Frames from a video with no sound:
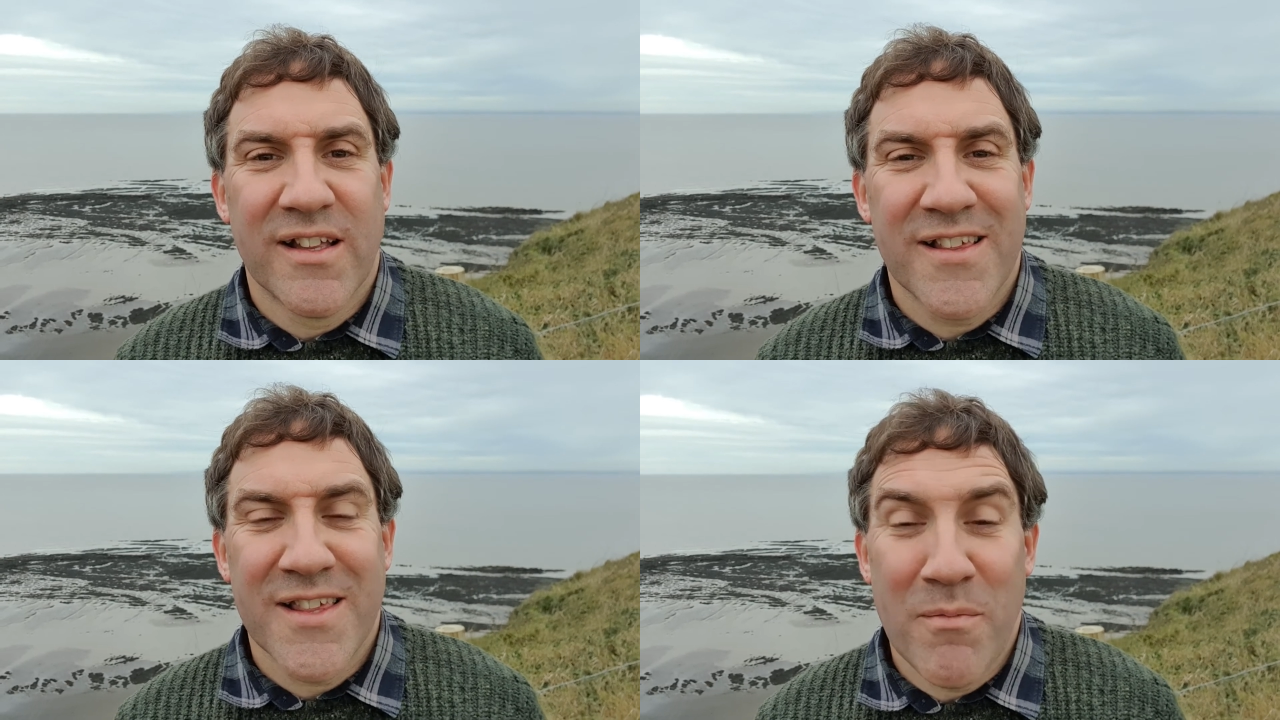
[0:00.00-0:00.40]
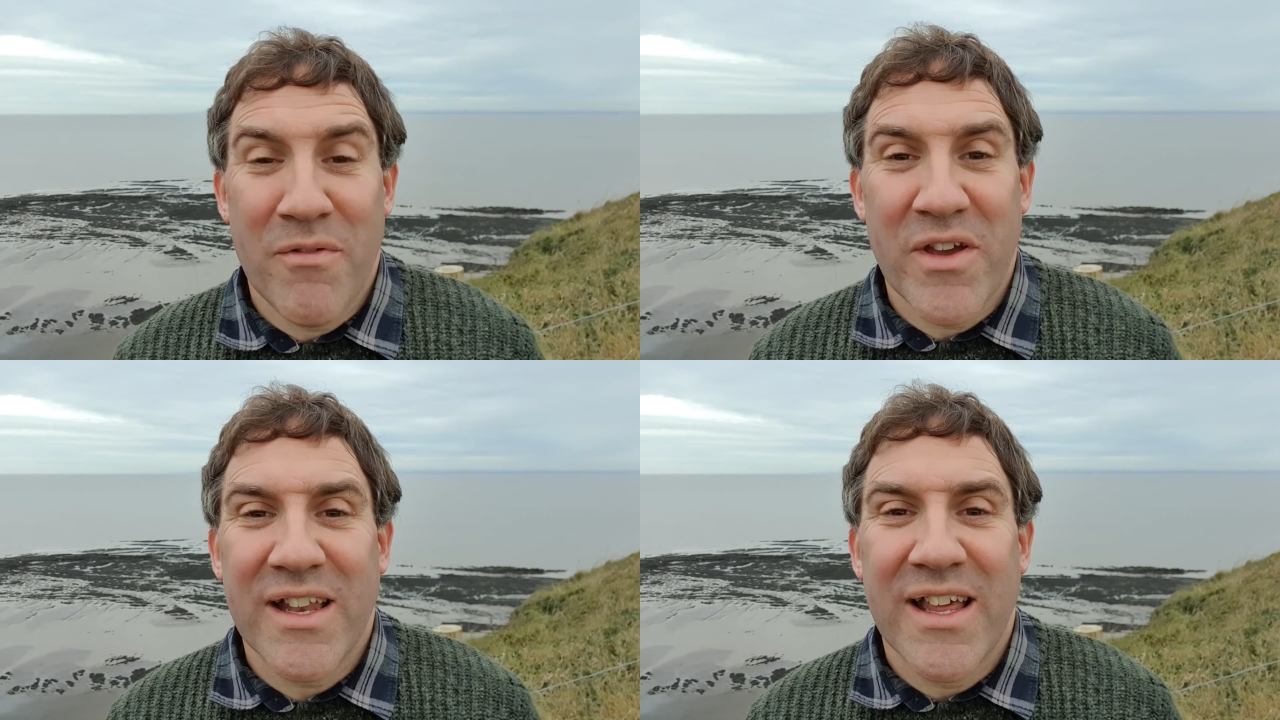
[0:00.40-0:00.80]
Some
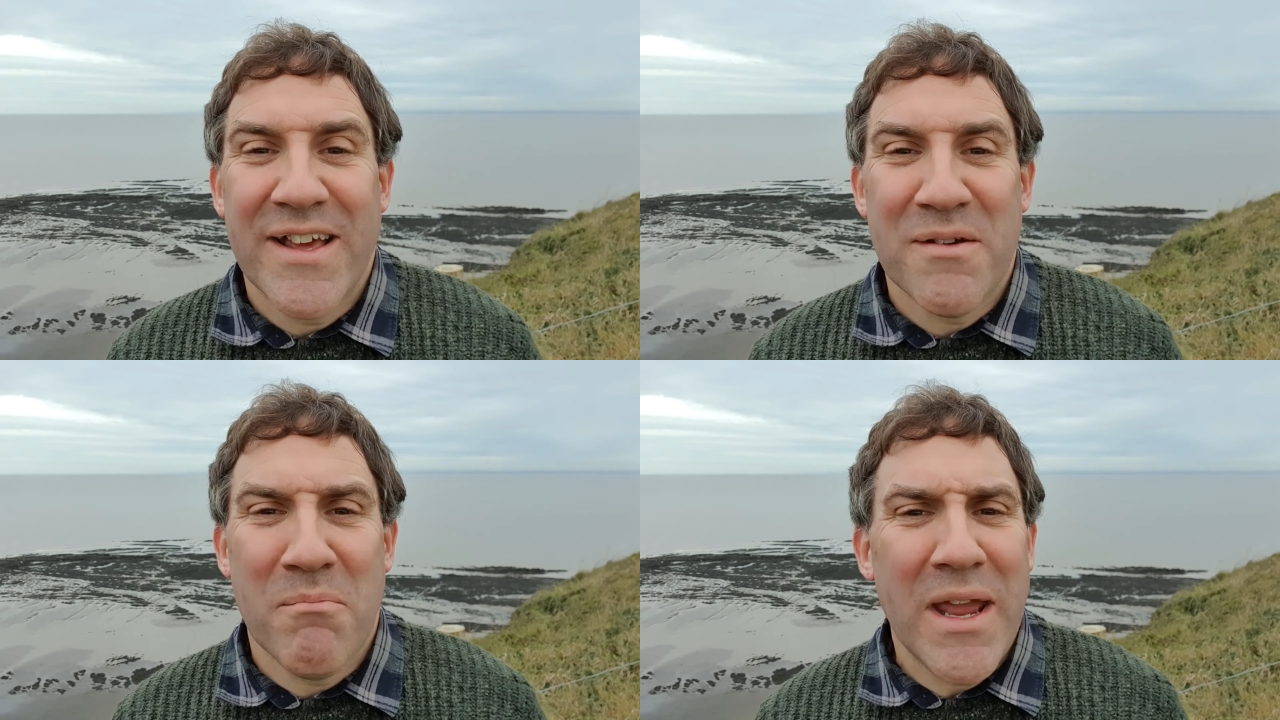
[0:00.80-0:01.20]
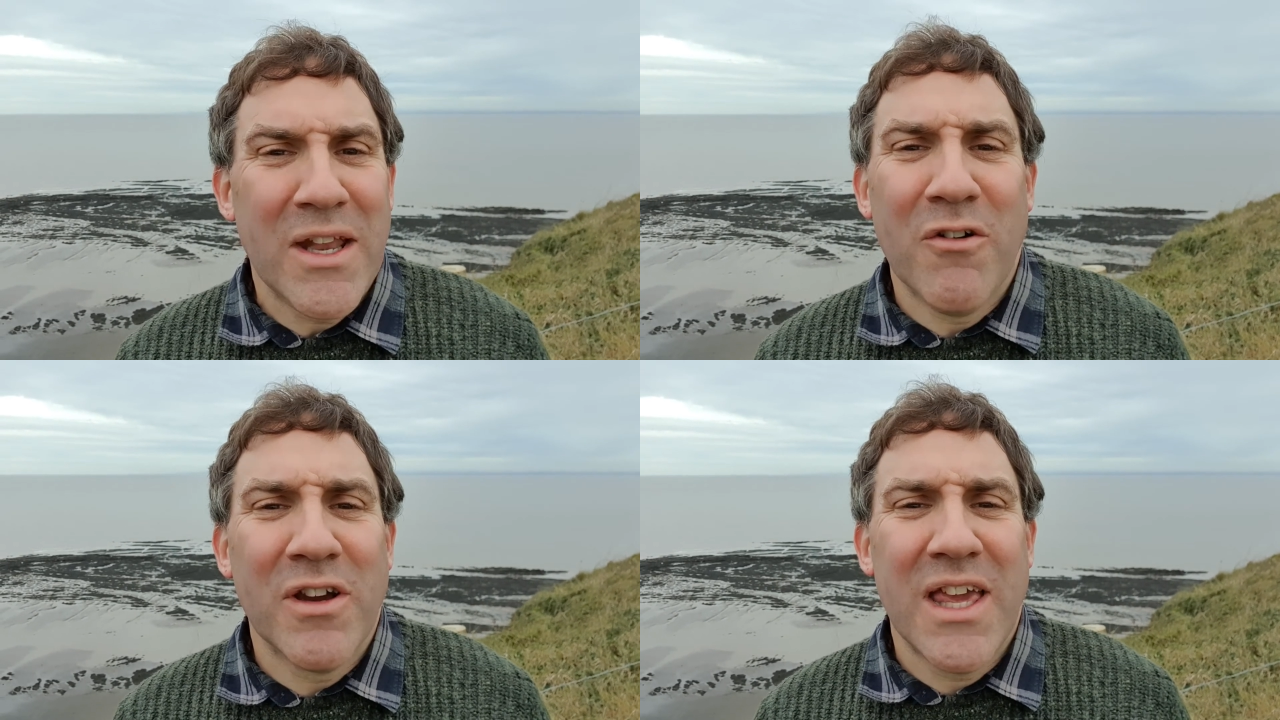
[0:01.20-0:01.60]
of it may
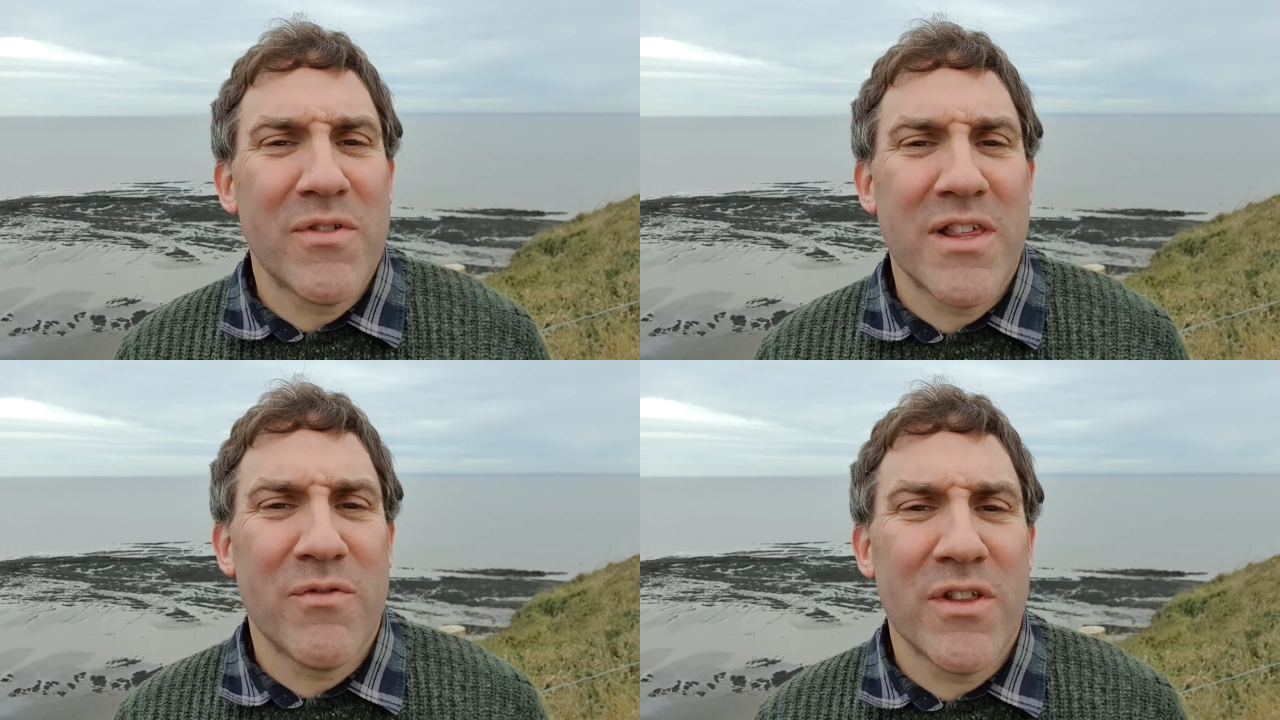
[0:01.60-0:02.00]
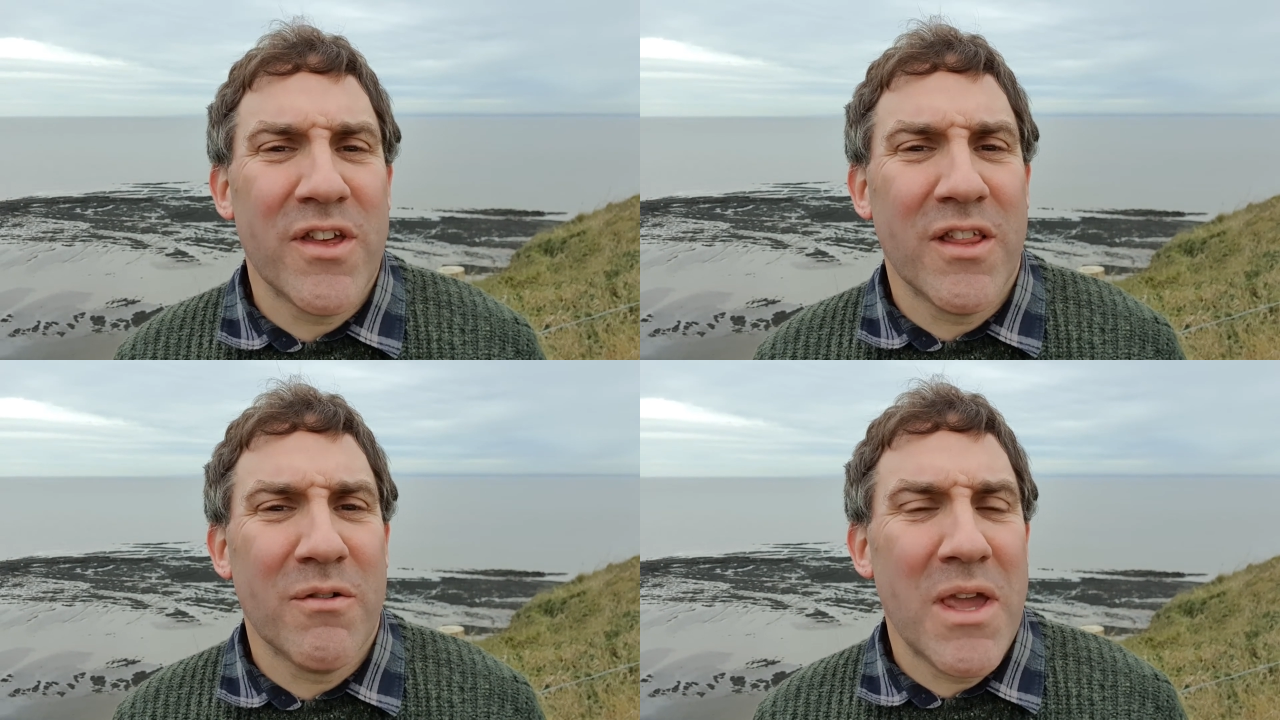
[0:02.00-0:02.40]
not give us
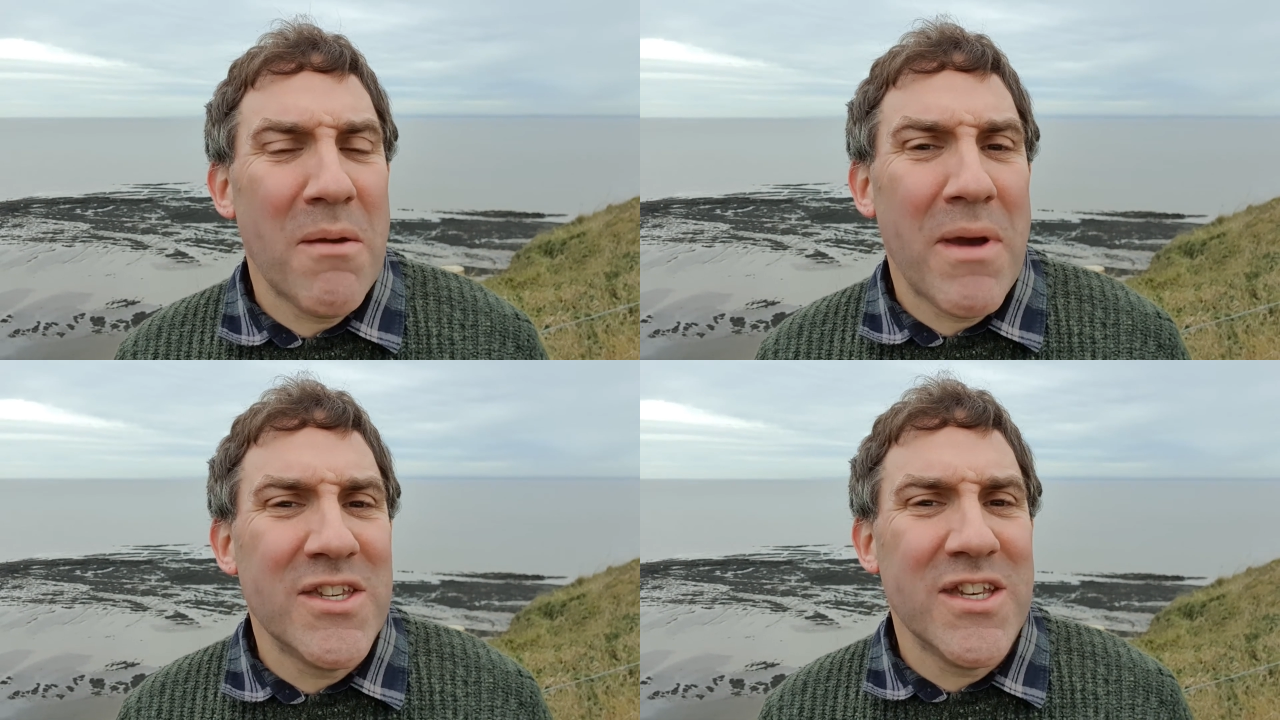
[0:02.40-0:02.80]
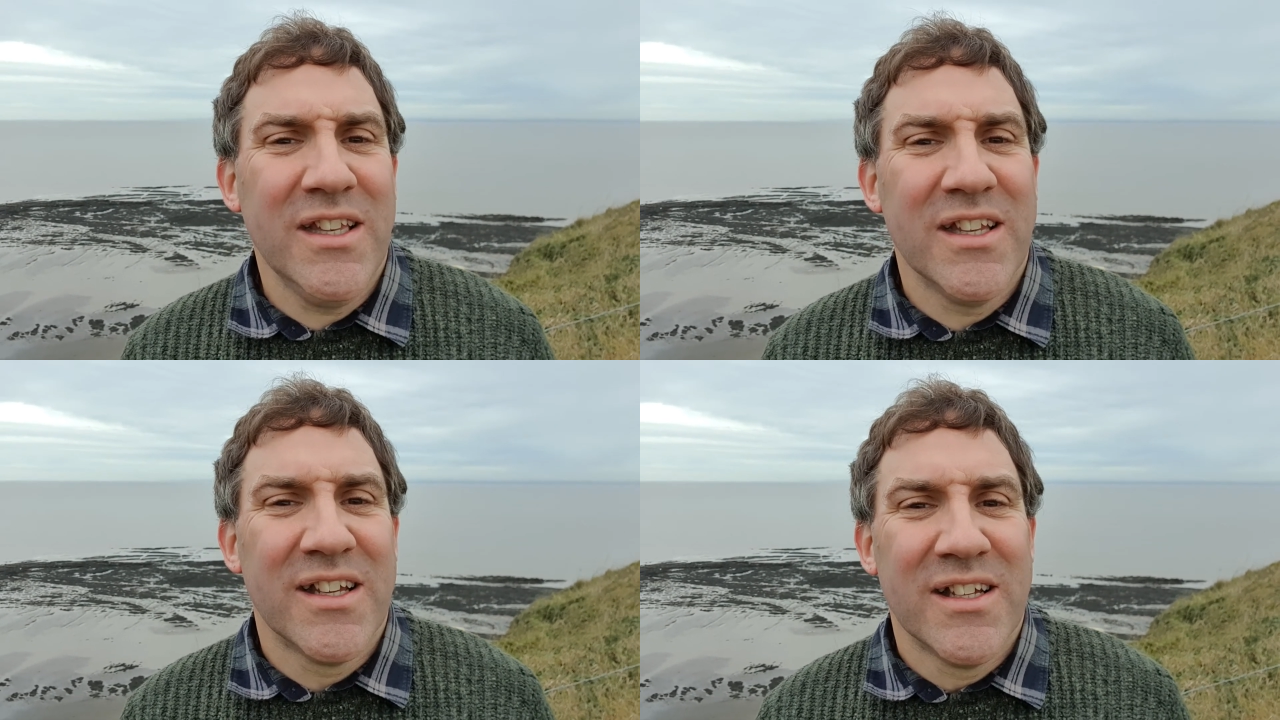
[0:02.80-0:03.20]
everything that we imagine.